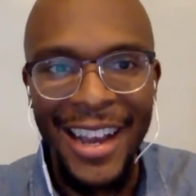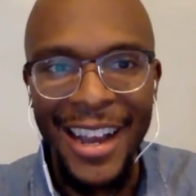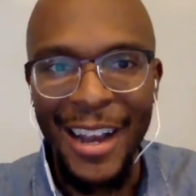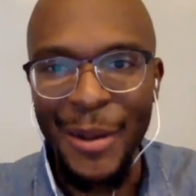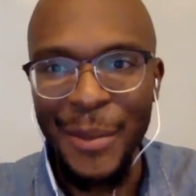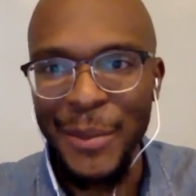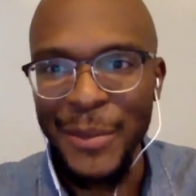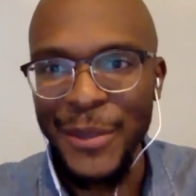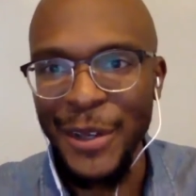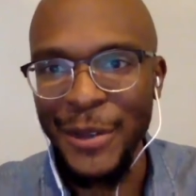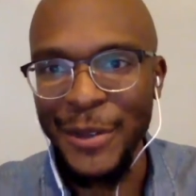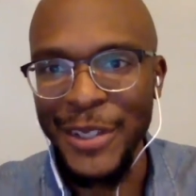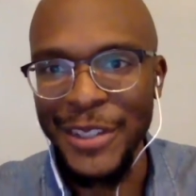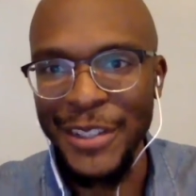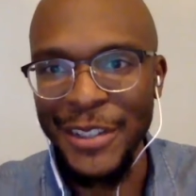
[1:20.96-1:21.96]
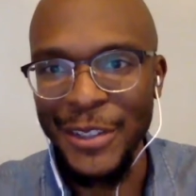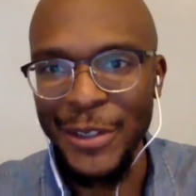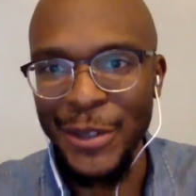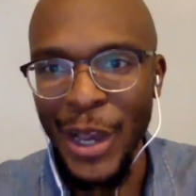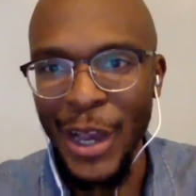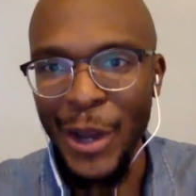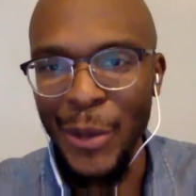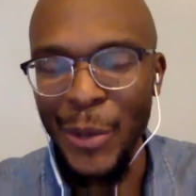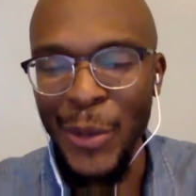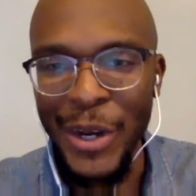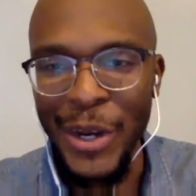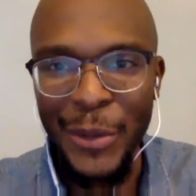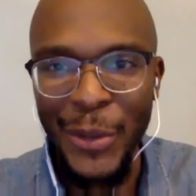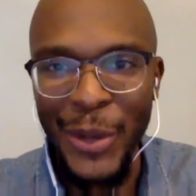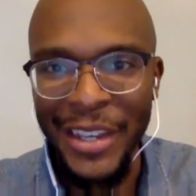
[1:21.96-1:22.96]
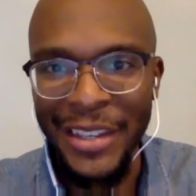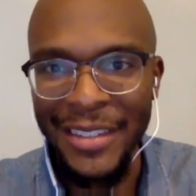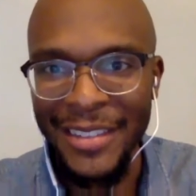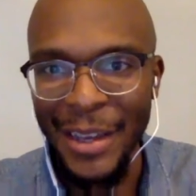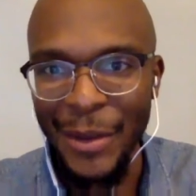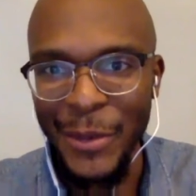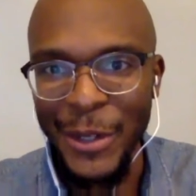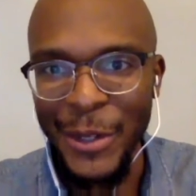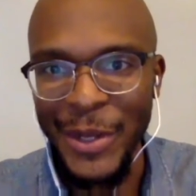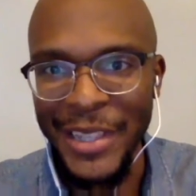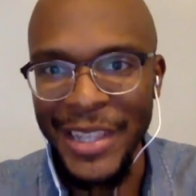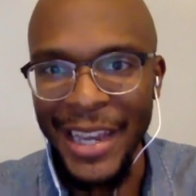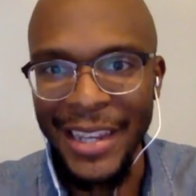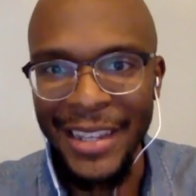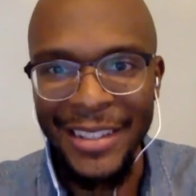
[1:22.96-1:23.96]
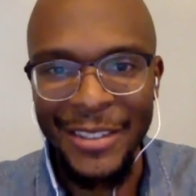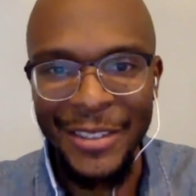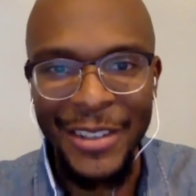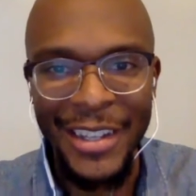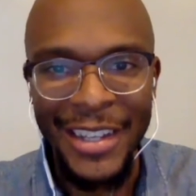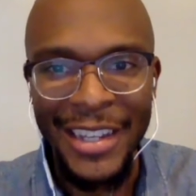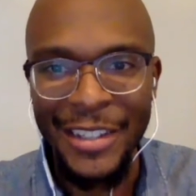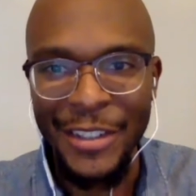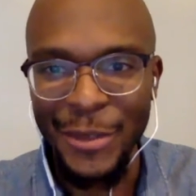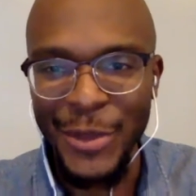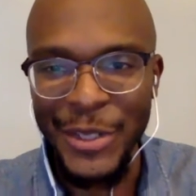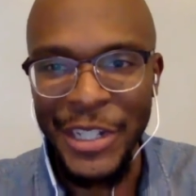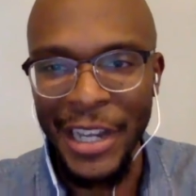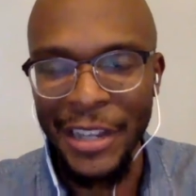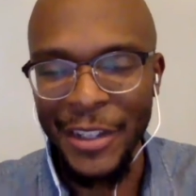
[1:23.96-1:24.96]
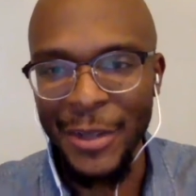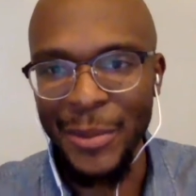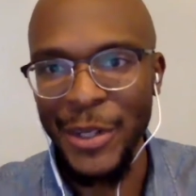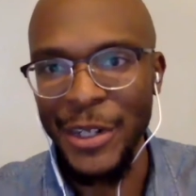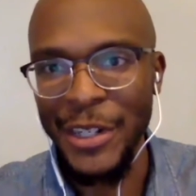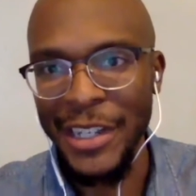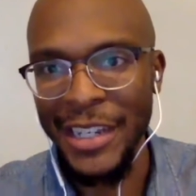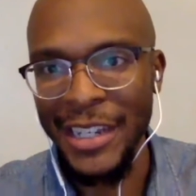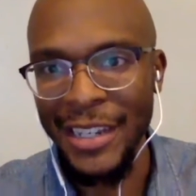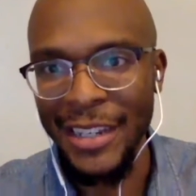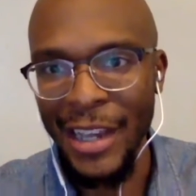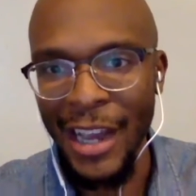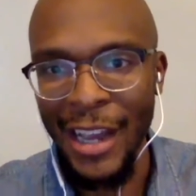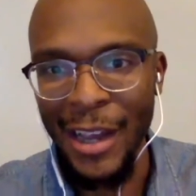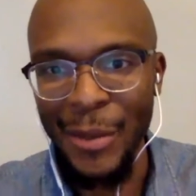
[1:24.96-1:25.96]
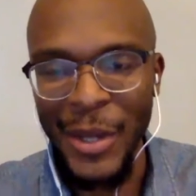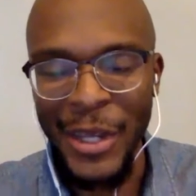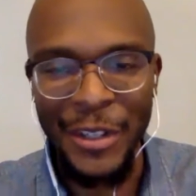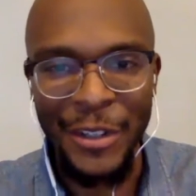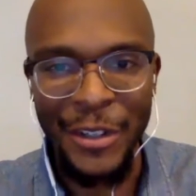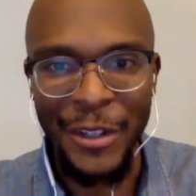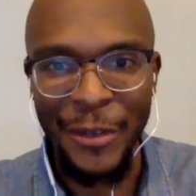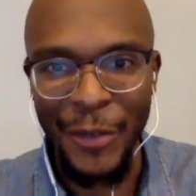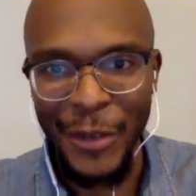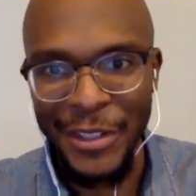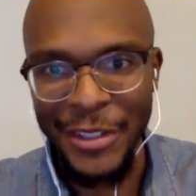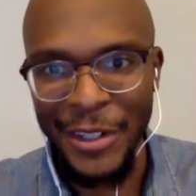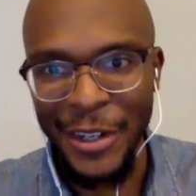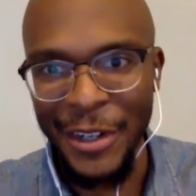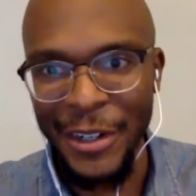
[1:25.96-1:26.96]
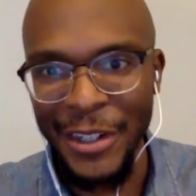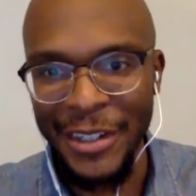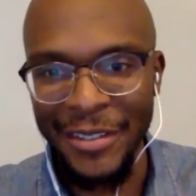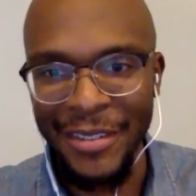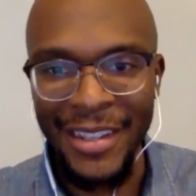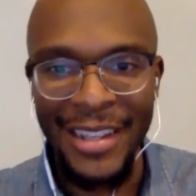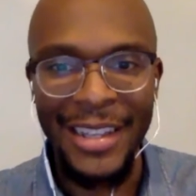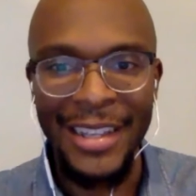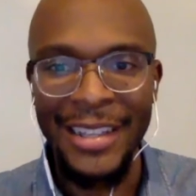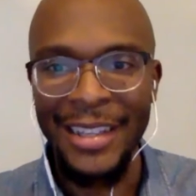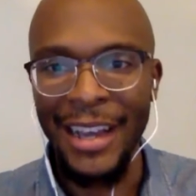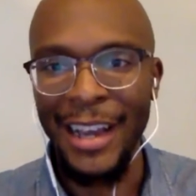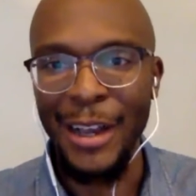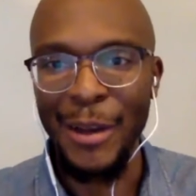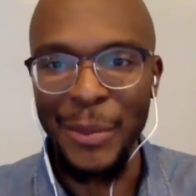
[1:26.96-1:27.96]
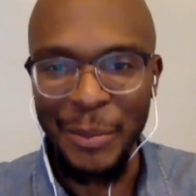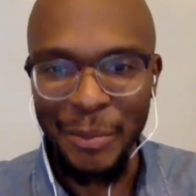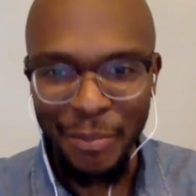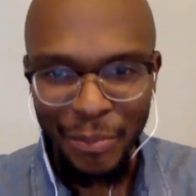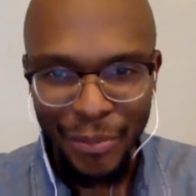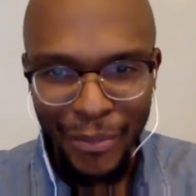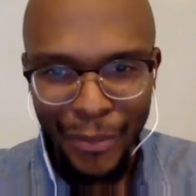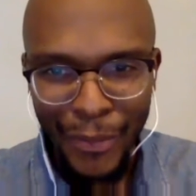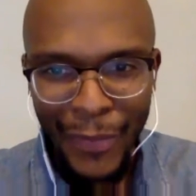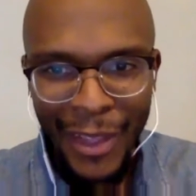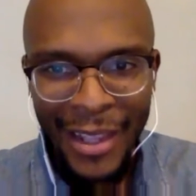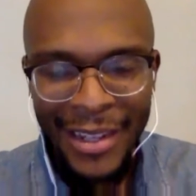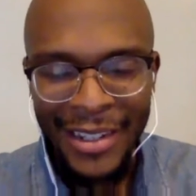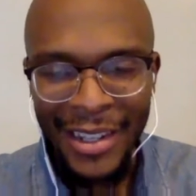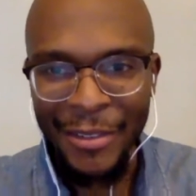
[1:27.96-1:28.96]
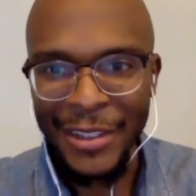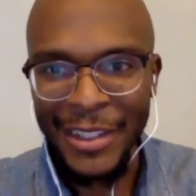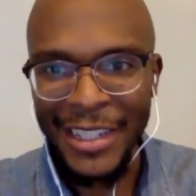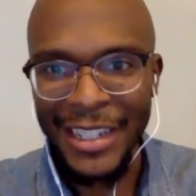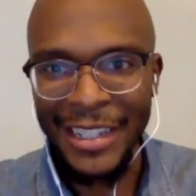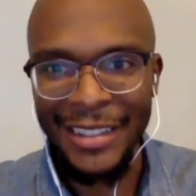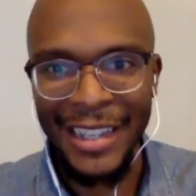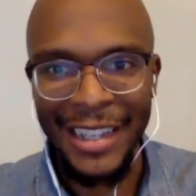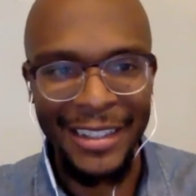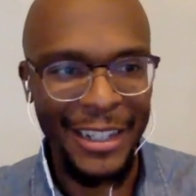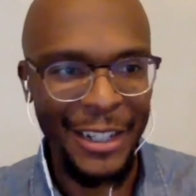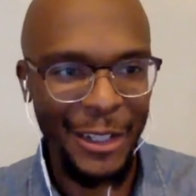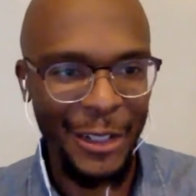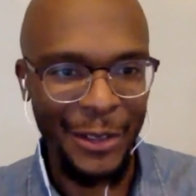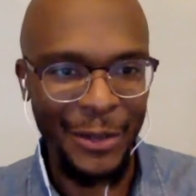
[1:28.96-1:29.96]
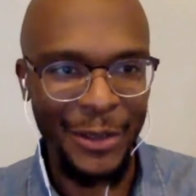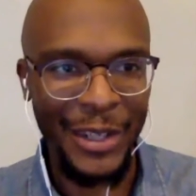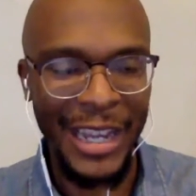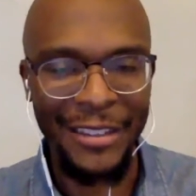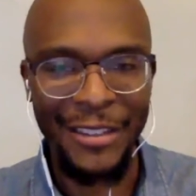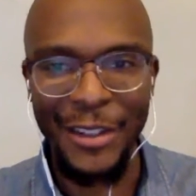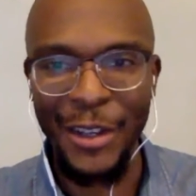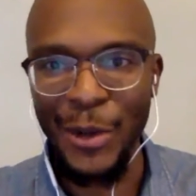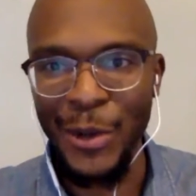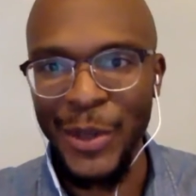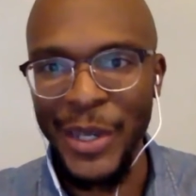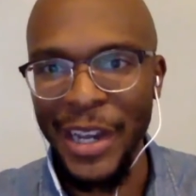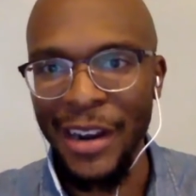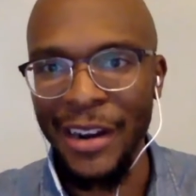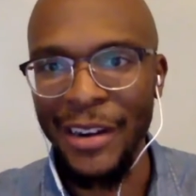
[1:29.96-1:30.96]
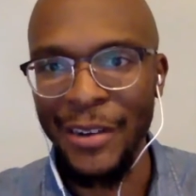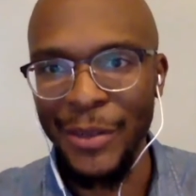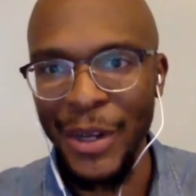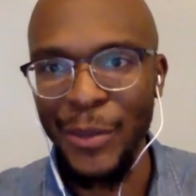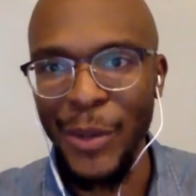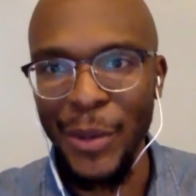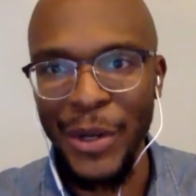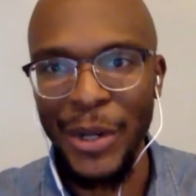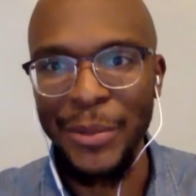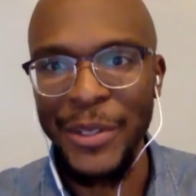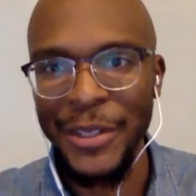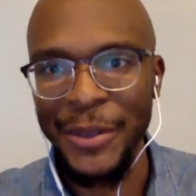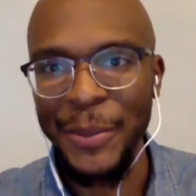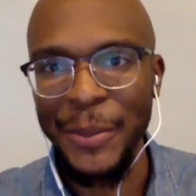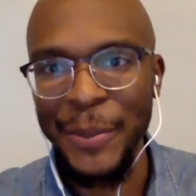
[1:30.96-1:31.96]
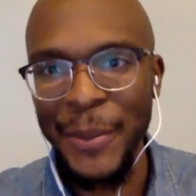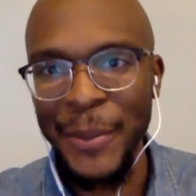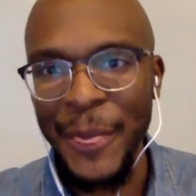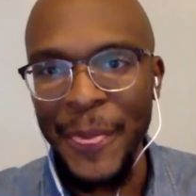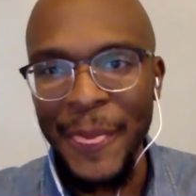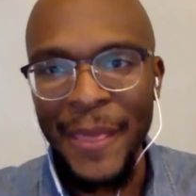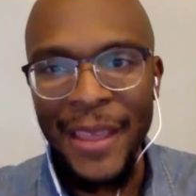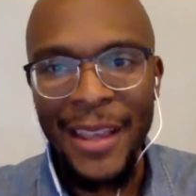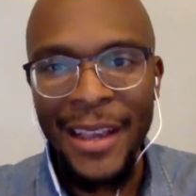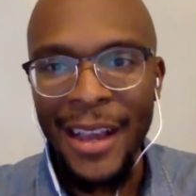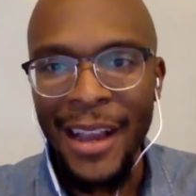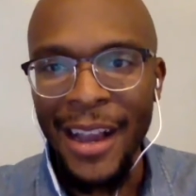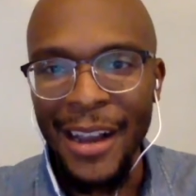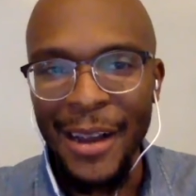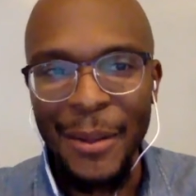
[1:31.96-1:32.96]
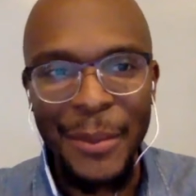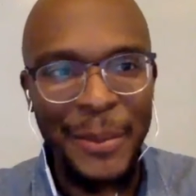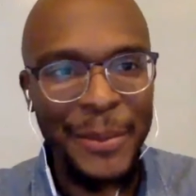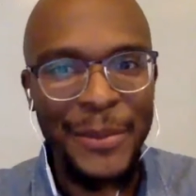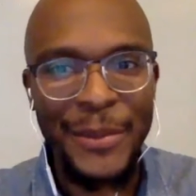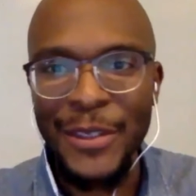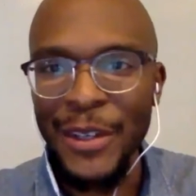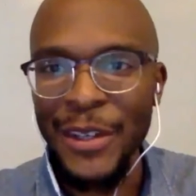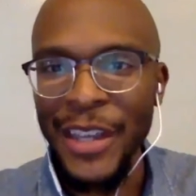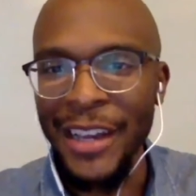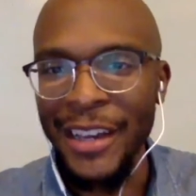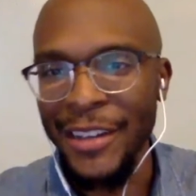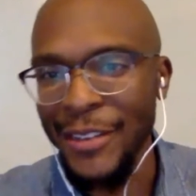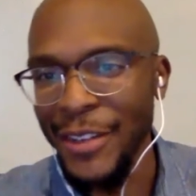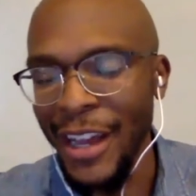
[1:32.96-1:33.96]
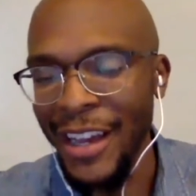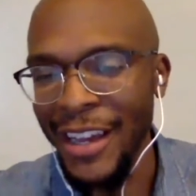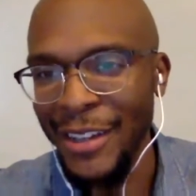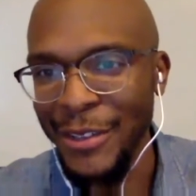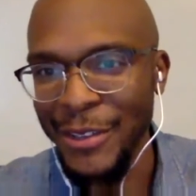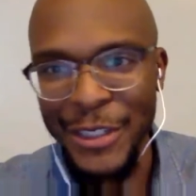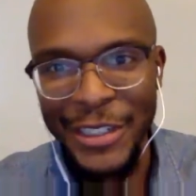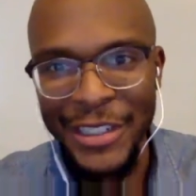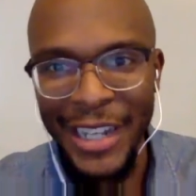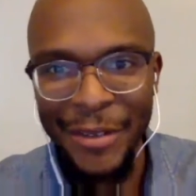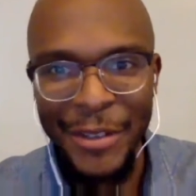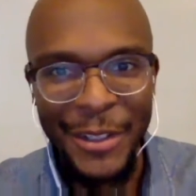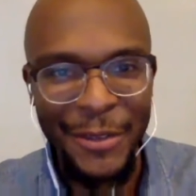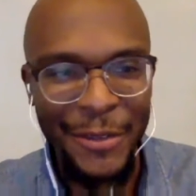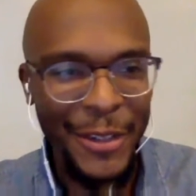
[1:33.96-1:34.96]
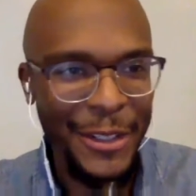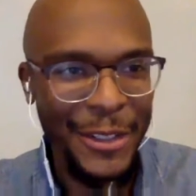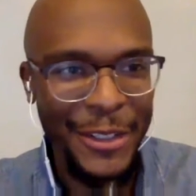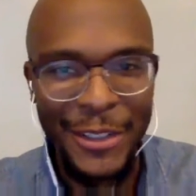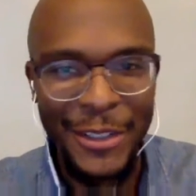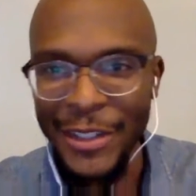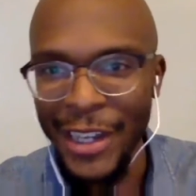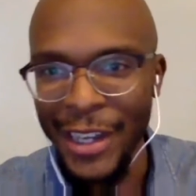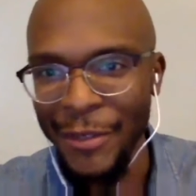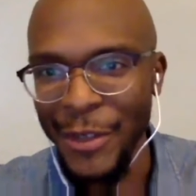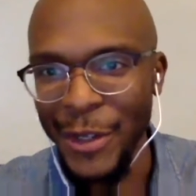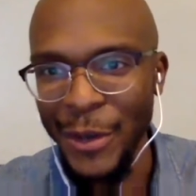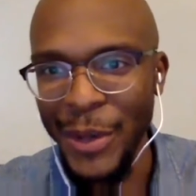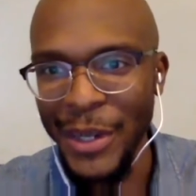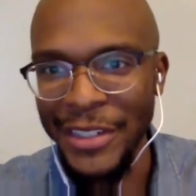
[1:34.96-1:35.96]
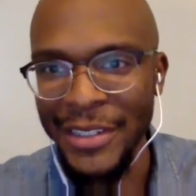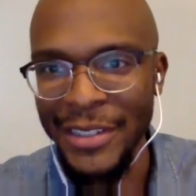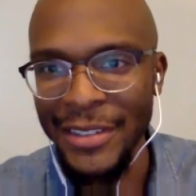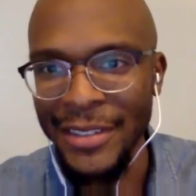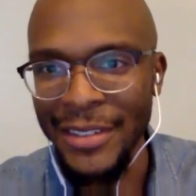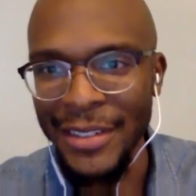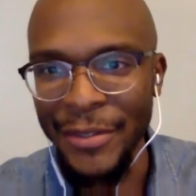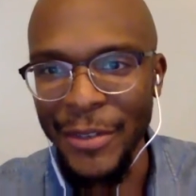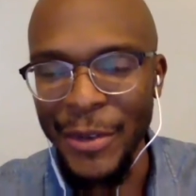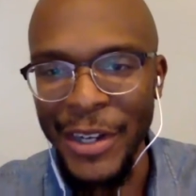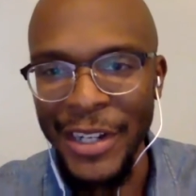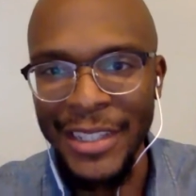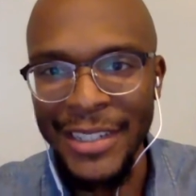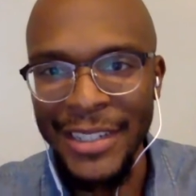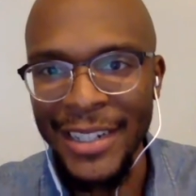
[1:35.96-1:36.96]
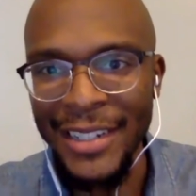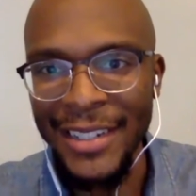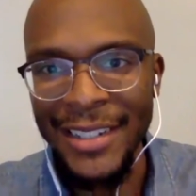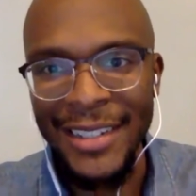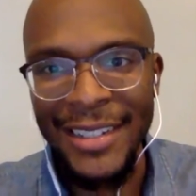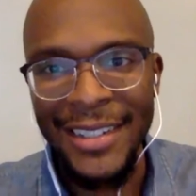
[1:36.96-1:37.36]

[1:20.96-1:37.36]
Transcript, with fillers: Um, so this is uh, one of the ways that we're doing that is just reaching out to the community, uh, making sure your voices are heard, and um, definitely like letting you guys know who we are and, and what we're up to. Um, so yeah, I'll just dive into the first uh, few questions if you're ready, Lisa.